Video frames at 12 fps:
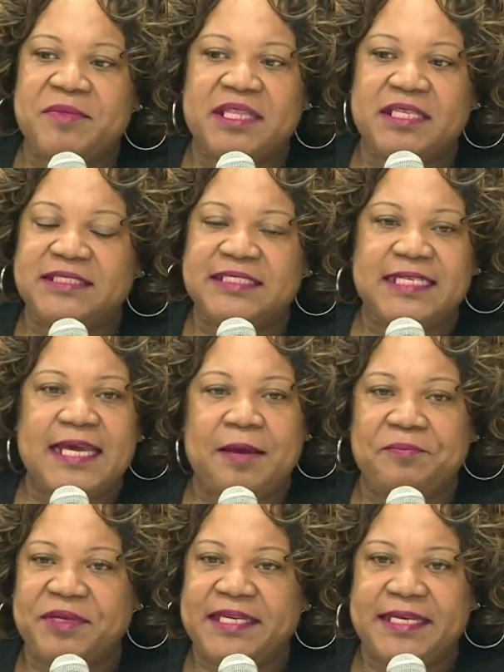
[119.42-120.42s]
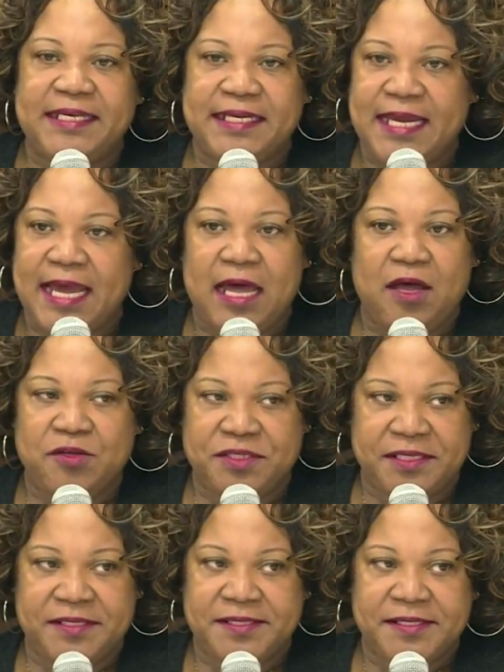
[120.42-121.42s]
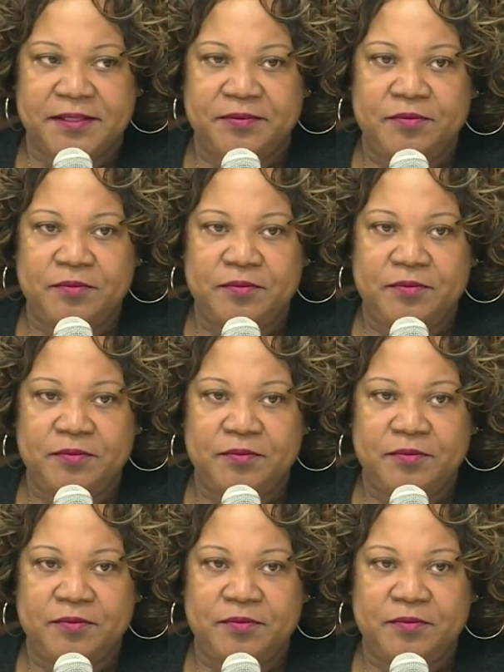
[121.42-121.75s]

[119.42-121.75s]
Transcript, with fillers: of the dilapidated houses.